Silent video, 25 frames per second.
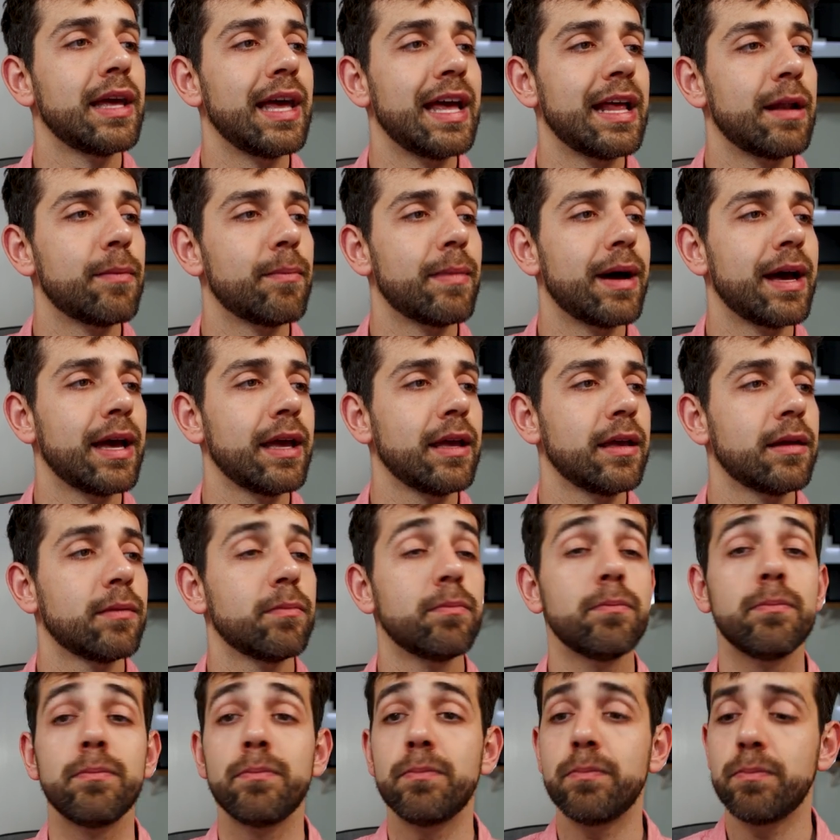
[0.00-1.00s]
and my
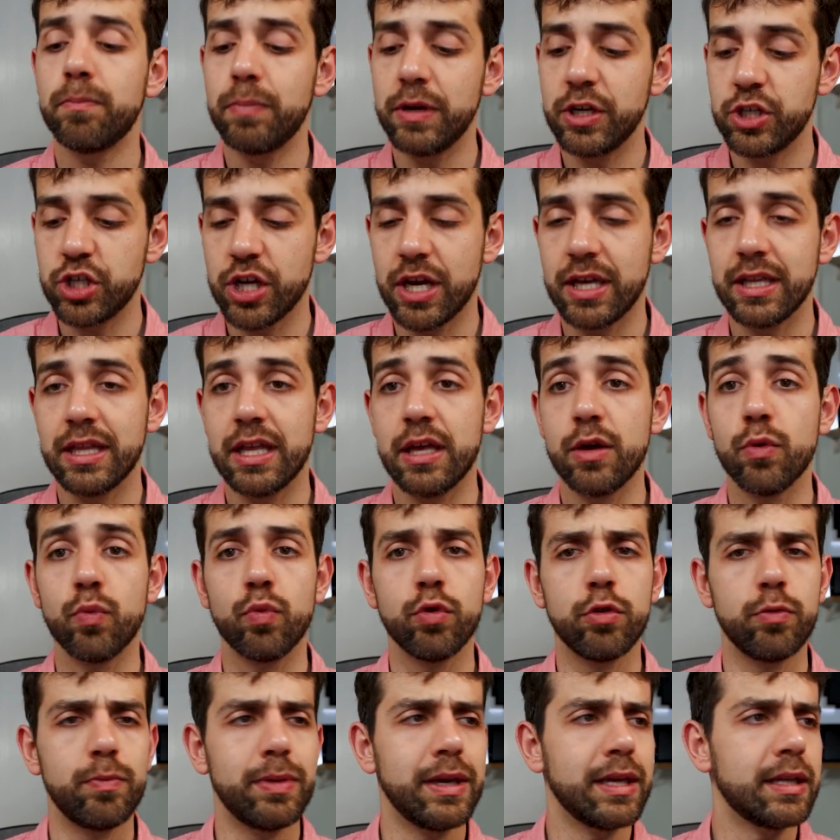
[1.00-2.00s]
PJID
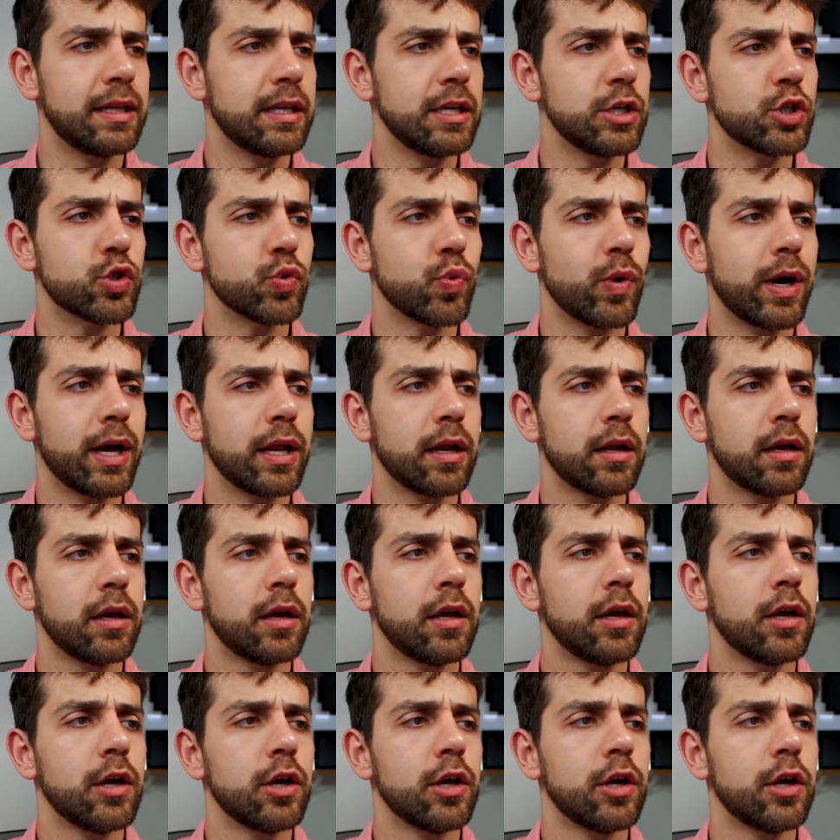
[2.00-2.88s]
will be this one.